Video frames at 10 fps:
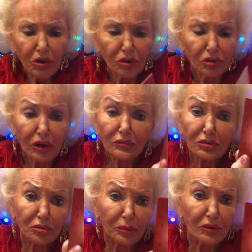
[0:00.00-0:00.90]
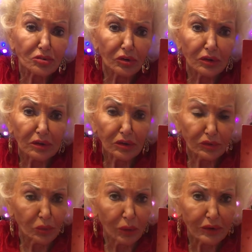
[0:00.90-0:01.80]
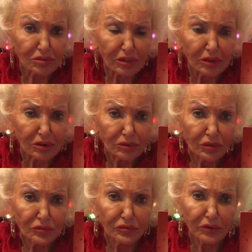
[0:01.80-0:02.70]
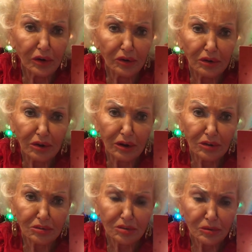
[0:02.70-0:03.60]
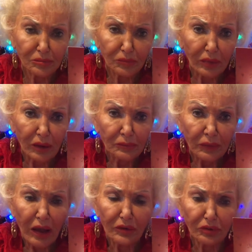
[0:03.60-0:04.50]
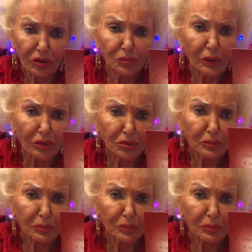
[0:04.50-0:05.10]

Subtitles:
Your love is special. Give it wisely. Very nice. Have a good month.